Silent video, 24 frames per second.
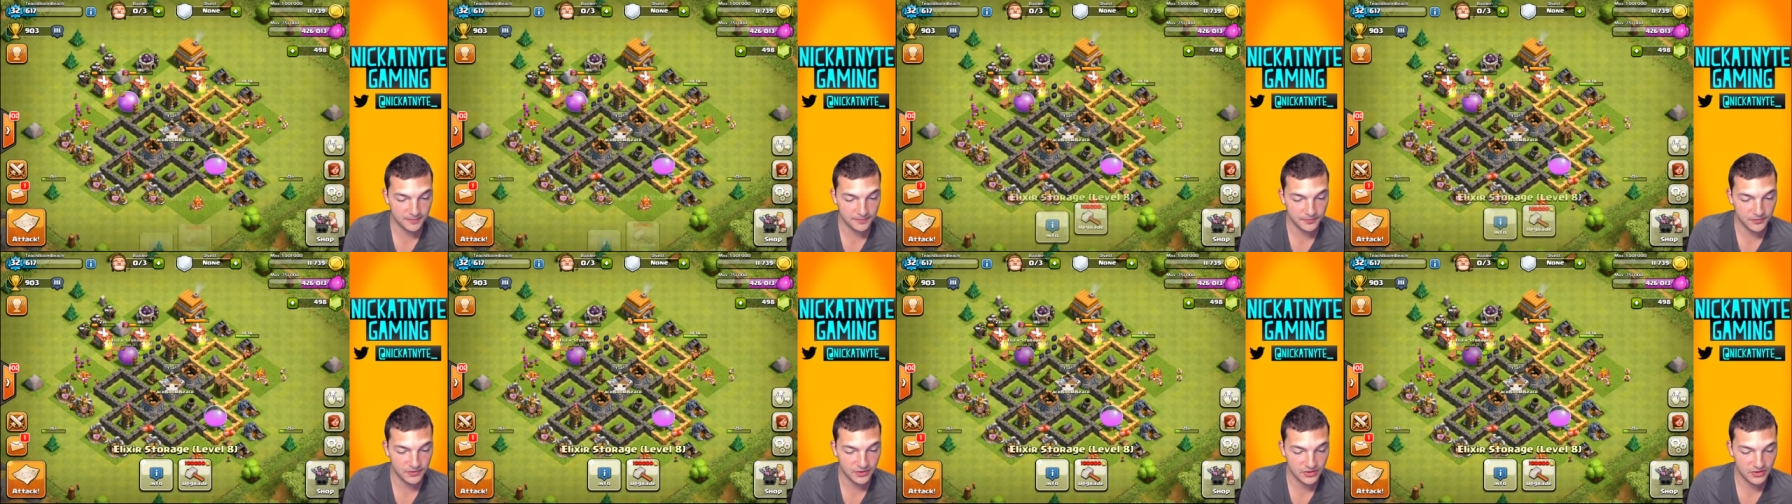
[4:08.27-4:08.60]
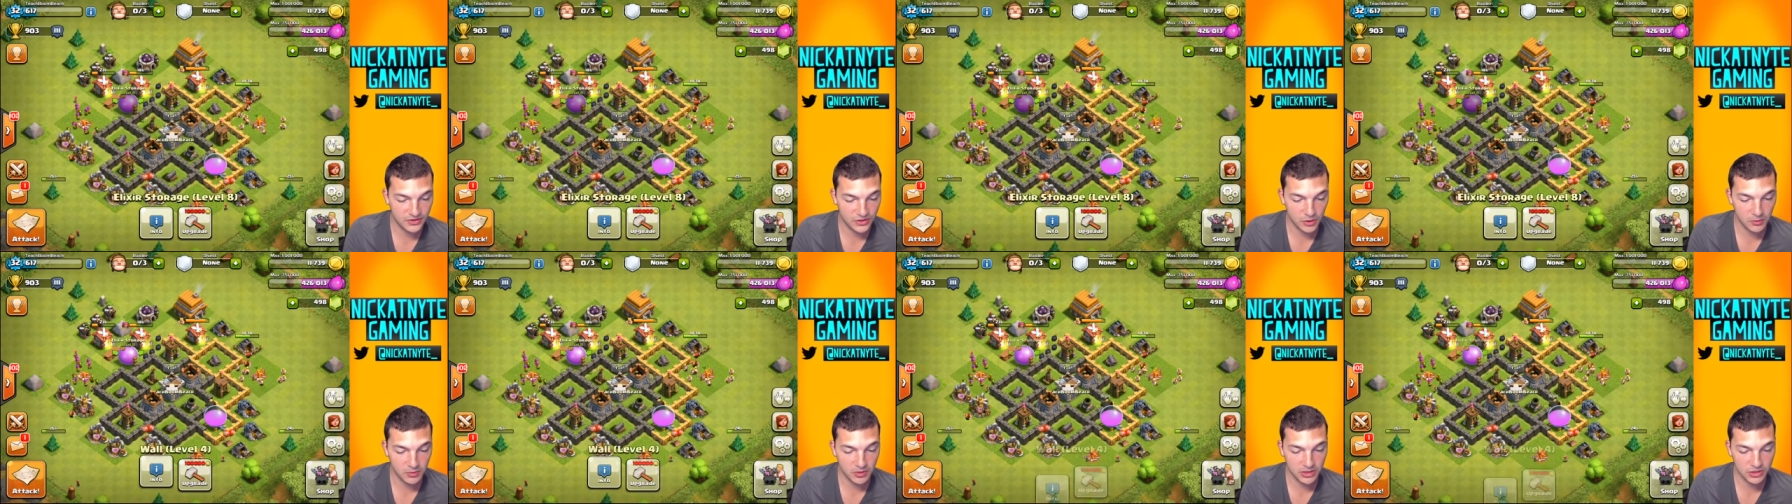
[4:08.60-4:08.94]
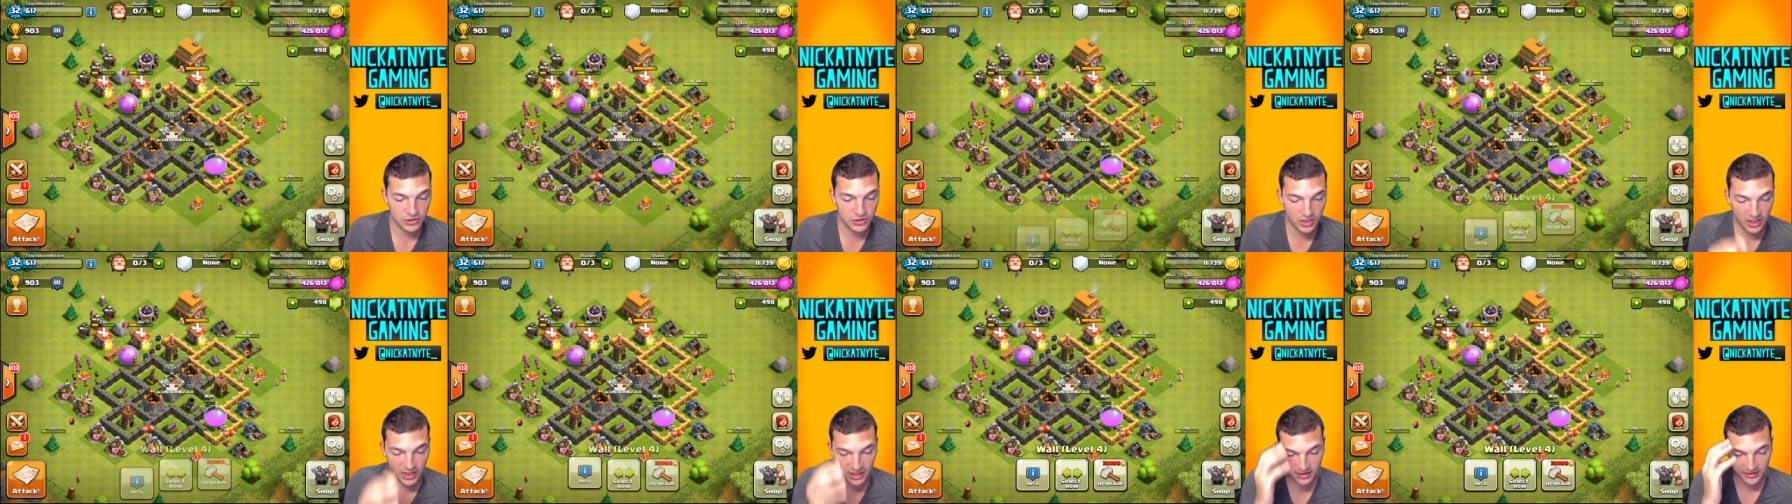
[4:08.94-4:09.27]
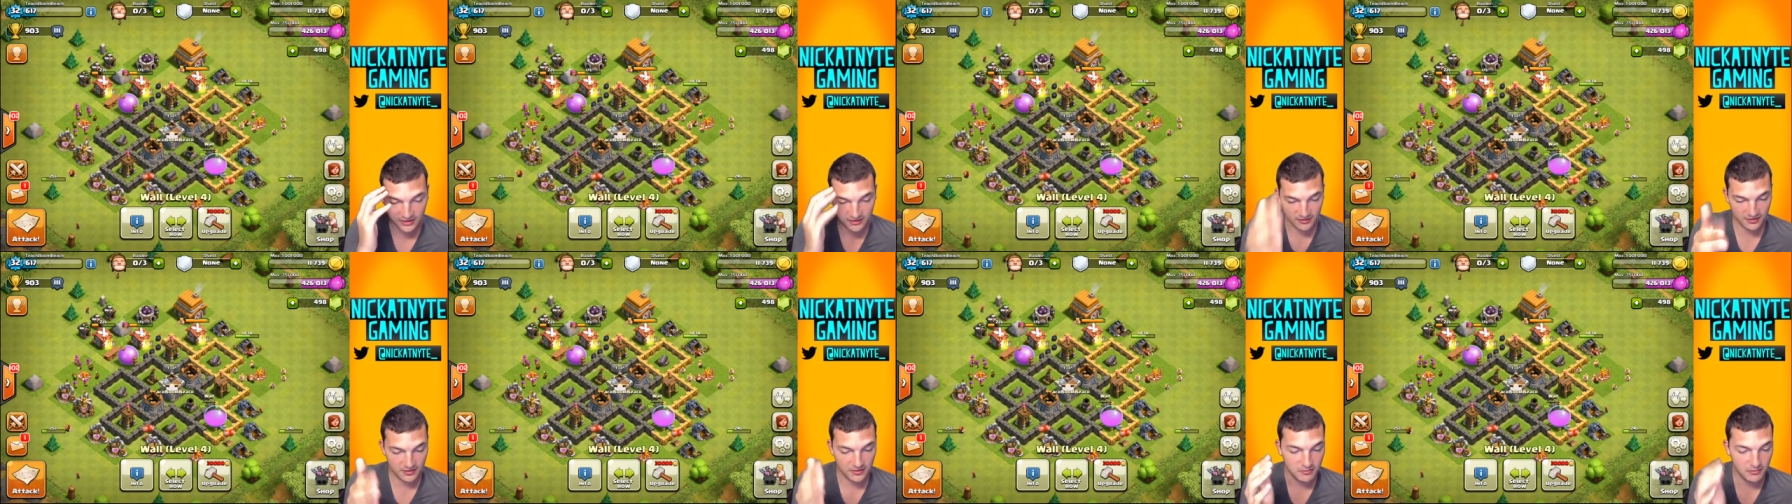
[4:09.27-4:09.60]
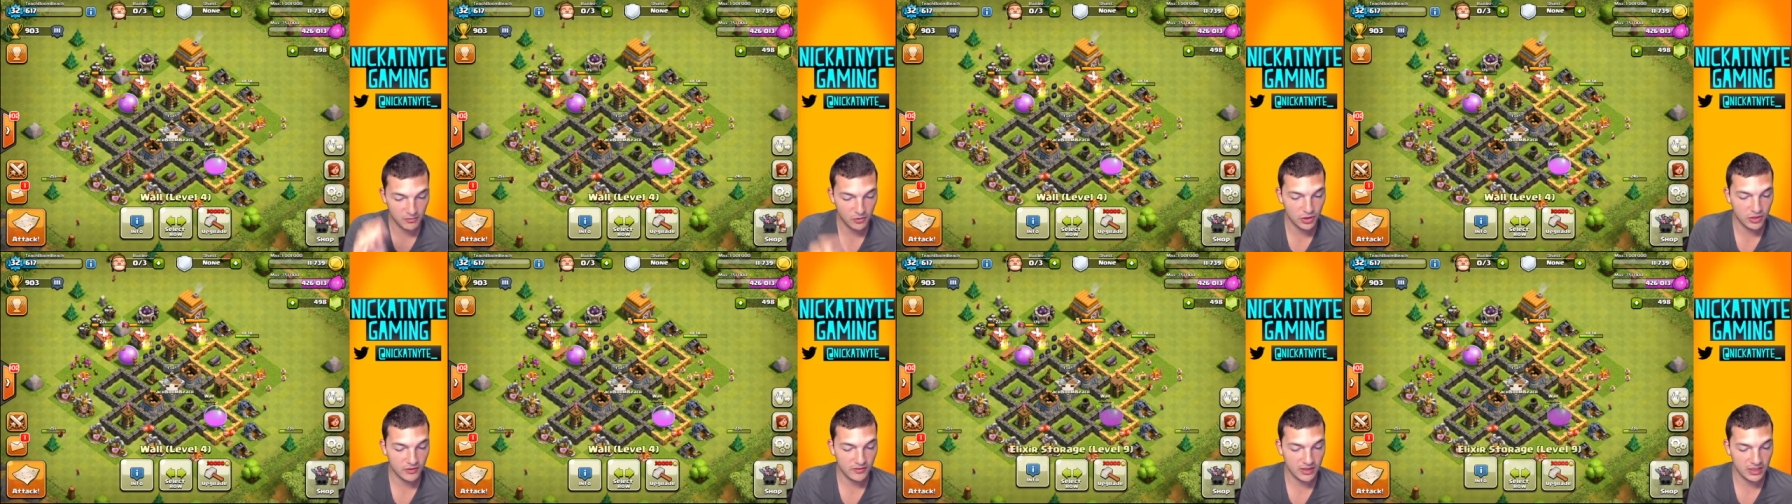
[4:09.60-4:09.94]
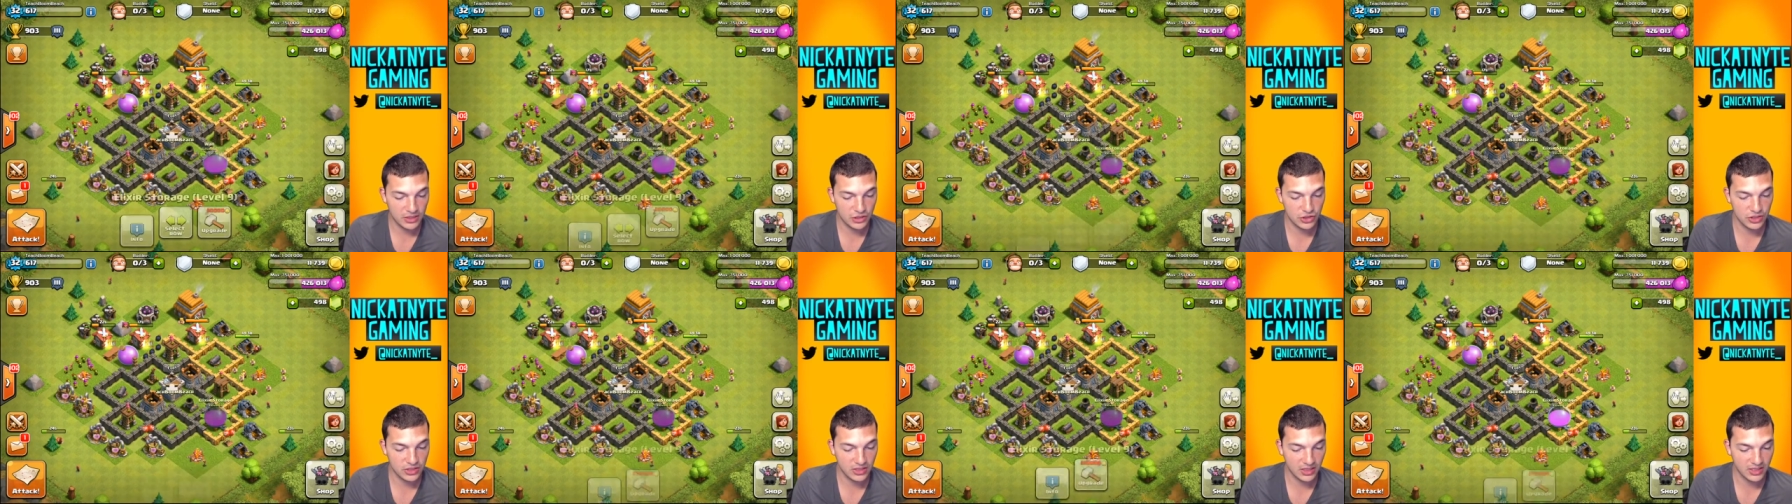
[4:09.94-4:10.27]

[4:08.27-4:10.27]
So much like motivation,